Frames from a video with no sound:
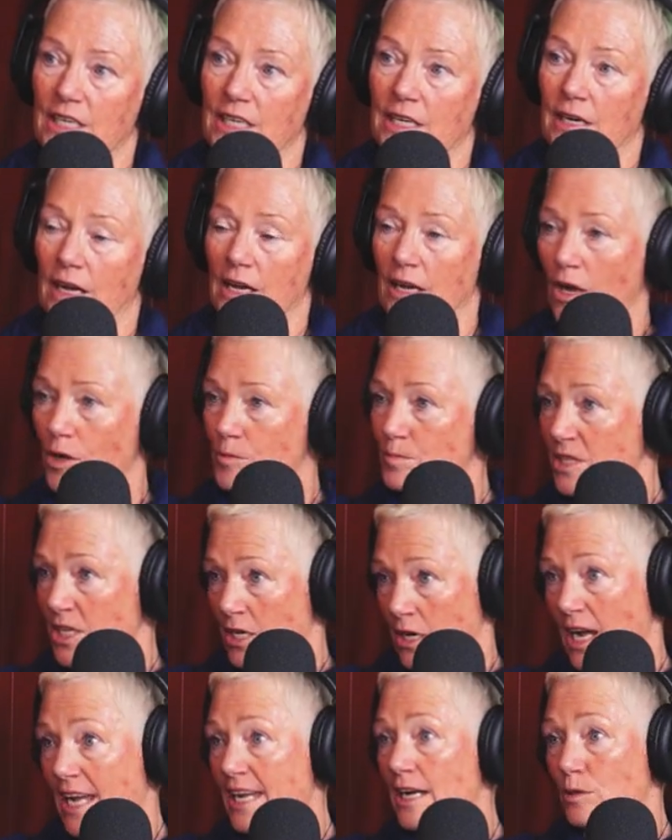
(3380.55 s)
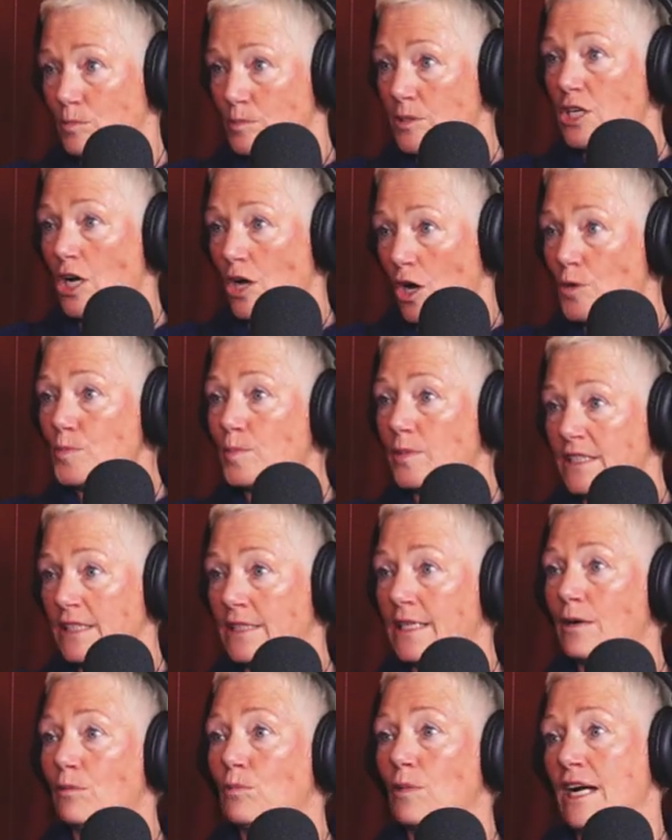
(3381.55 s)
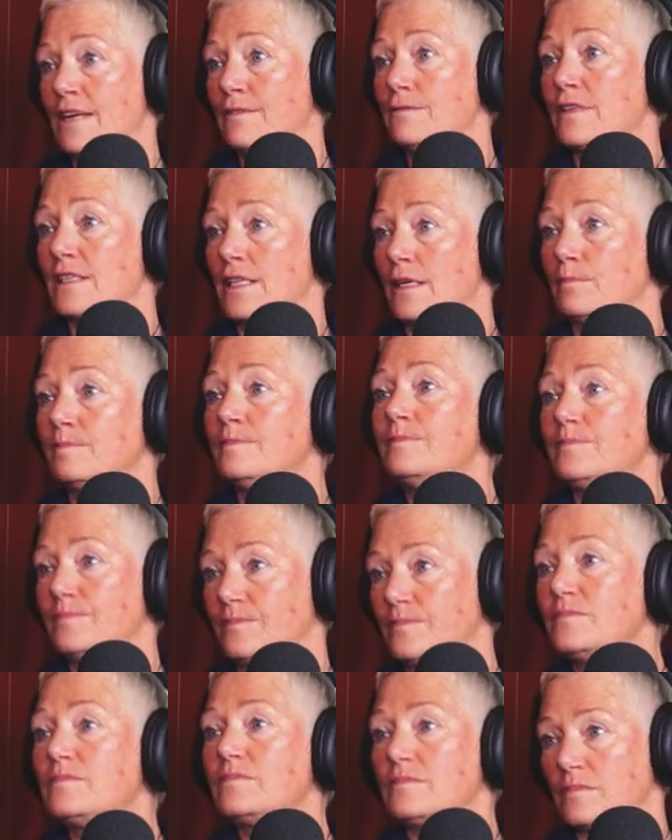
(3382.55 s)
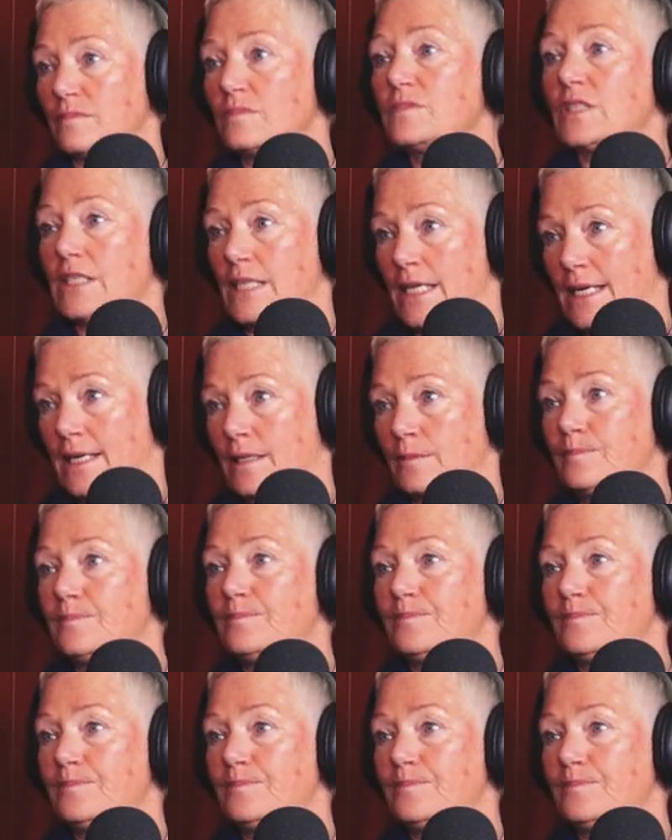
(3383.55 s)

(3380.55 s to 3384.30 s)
and I hope that I helped to open that way for them. You pioneer. Yeah.